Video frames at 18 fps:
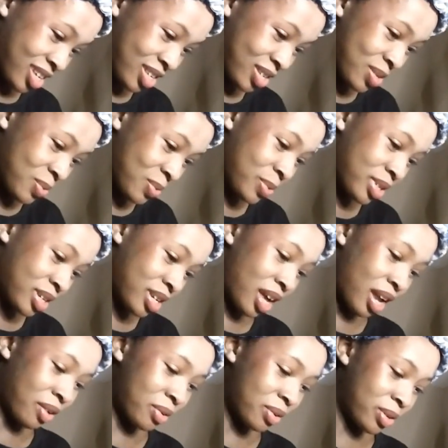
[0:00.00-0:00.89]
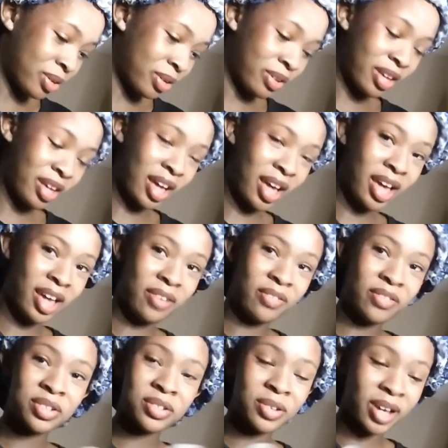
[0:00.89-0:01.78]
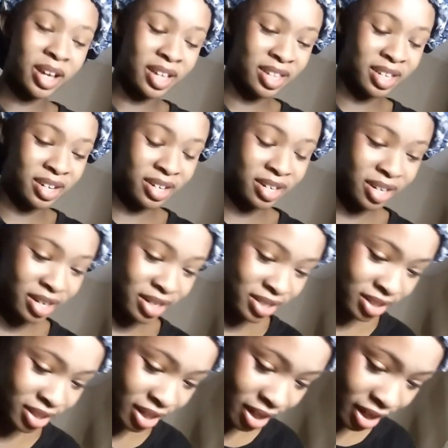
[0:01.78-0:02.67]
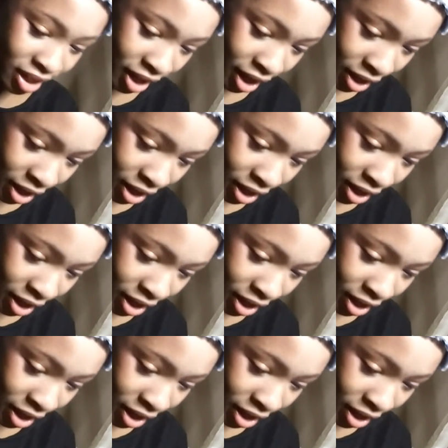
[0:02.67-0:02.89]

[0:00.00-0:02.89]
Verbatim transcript: you would, I don't know, if you do highlighter, honestly, I, I